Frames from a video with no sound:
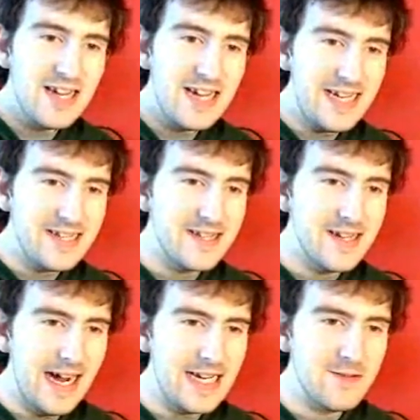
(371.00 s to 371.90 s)
It's
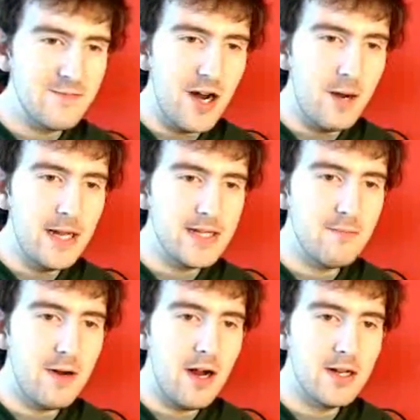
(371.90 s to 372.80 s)
diced Roma
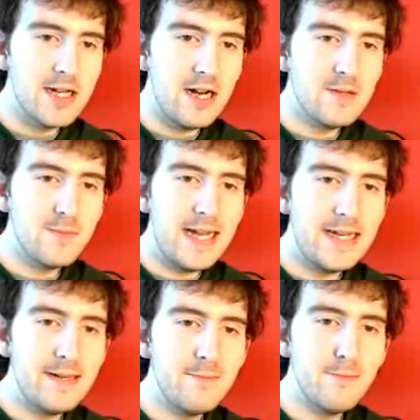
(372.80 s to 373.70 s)
tomatoes,
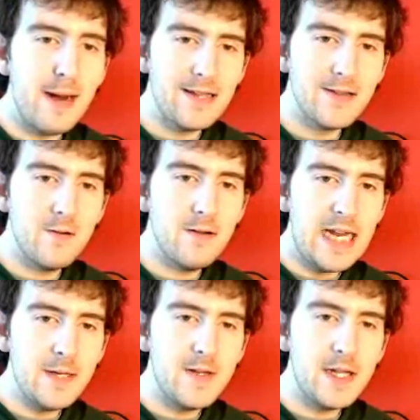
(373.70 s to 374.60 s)
blending basil,
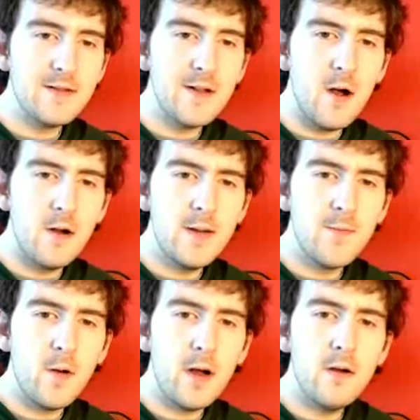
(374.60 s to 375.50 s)
infused
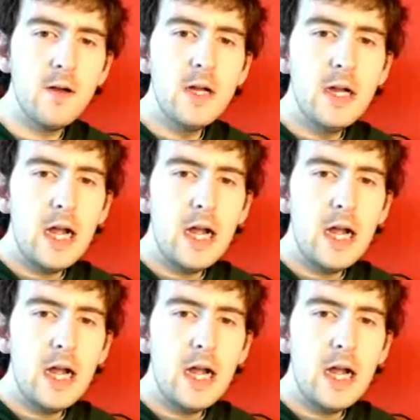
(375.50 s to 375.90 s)
olive oil,